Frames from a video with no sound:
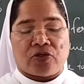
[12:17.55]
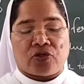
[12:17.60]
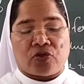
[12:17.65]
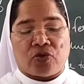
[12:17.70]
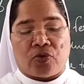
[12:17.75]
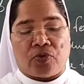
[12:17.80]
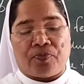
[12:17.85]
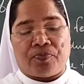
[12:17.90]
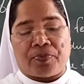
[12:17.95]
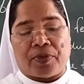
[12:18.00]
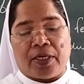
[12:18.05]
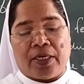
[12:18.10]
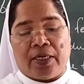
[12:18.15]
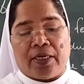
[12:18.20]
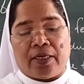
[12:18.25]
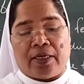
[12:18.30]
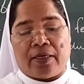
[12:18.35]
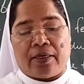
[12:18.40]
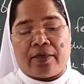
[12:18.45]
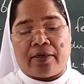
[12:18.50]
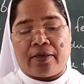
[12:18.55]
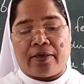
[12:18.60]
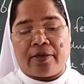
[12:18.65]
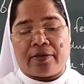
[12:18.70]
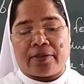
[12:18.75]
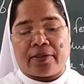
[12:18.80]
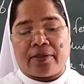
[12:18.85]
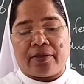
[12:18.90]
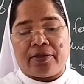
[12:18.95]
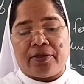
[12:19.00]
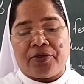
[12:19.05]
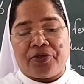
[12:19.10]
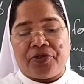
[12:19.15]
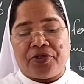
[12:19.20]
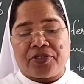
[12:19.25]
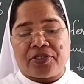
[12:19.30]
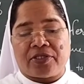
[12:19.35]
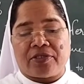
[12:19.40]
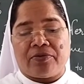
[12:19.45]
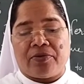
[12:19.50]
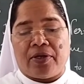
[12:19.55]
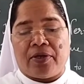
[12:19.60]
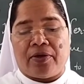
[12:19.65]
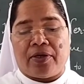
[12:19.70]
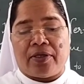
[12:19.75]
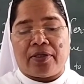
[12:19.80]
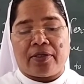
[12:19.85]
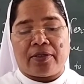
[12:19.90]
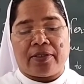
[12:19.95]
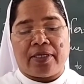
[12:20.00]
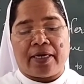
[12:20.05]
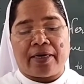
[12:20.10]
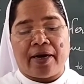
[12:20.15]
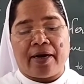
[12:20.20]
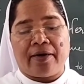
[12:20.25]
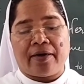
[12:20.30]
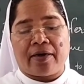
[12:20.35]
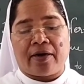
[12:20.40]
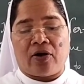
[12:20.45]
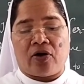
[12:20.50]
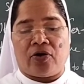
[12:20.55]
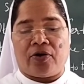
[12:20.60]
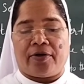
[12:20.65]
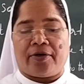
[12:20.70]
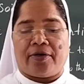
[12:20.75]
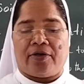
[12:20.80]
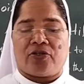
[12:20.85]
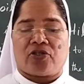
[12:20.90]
so the red color